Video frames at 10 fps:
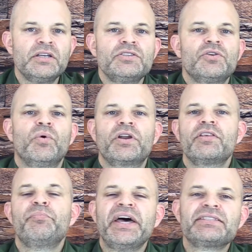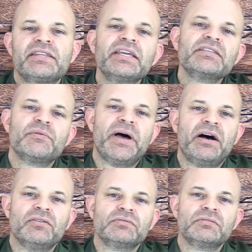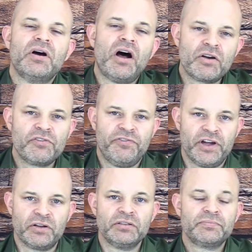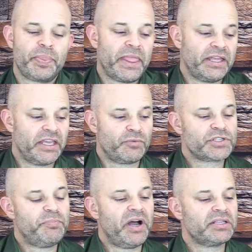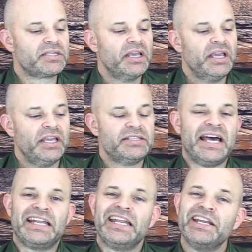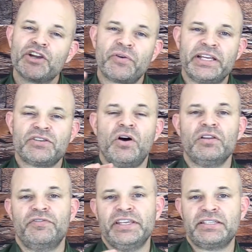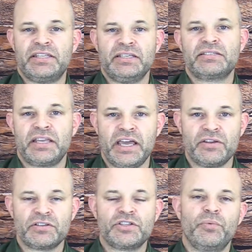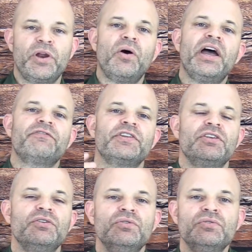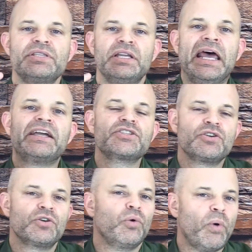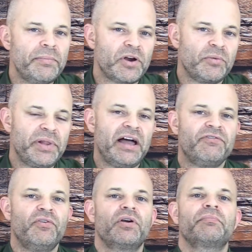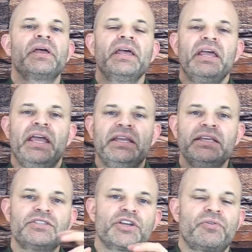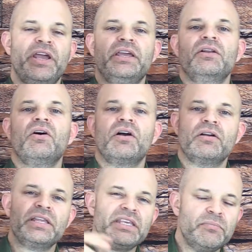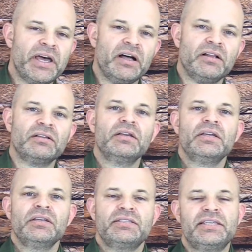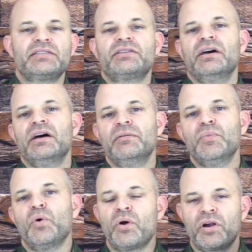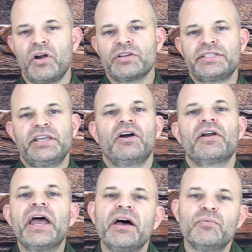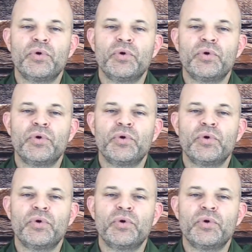So one of the best things about AutoFunnel and GetResponse is that it integrates all of these things together. So we don't have to use an external webinar platform and integrate our email system or our CRM.